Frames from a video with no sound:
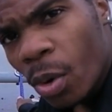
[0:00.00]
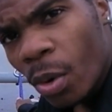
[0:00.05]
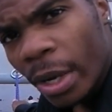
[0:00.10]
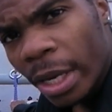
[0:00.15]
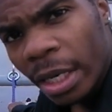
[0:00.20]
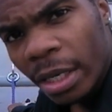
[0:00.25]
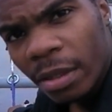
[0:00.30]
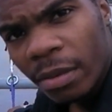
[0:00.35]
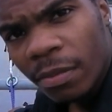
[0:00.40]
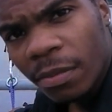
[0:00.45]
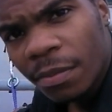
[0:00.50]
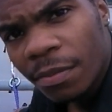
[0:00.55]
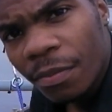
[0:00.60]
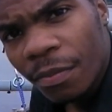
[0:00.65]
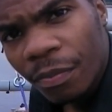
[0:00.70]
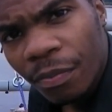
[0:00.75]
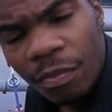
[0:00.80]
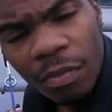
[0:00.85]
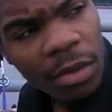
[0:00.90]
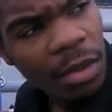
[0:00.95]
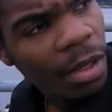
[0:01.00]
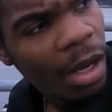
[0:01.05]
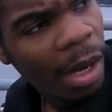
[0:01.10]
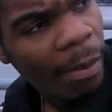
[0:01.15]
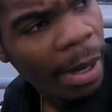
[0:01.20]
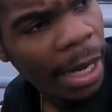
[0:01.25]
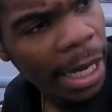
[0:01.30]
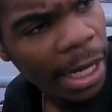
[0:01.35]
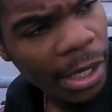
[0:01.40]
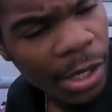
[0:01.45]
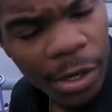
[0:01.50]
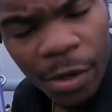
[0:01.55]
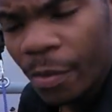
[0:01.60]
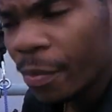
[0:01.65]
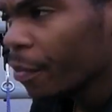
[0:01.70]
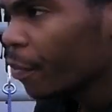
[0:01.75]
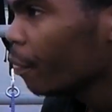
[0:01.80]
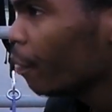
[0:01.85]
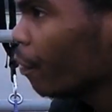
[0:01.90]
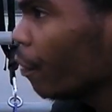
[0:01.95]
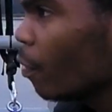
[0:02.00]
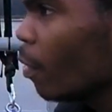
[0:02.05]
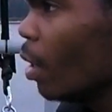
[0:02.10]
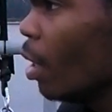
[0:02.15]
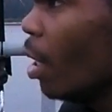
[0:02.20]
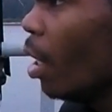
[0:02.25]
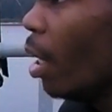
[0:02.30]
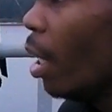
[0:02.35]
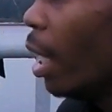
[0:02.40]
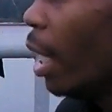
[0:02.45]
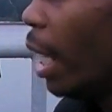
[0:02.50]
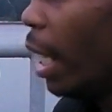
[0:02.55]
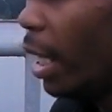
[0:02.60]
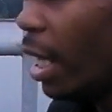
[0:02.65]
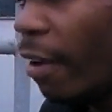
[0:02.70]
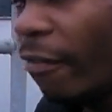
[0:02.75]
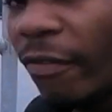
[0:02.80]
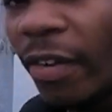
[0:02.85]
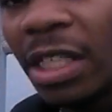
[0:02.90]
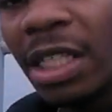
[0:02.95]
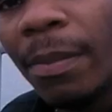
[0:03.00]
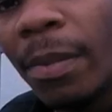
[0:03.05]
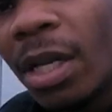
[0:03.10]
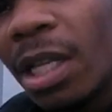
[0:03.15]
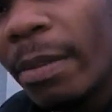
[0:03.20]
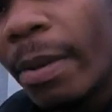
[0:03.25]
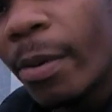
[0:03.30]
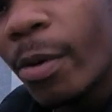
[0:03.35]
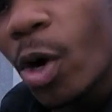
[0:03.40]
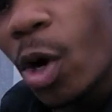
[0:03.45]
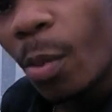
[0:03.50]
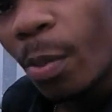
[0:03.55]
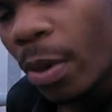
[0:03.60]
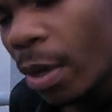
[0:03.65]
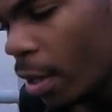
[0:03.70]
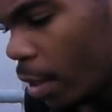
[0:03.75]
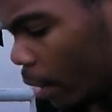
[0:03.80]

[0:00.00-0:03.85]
point on my anchor. And I found the middle of my rope.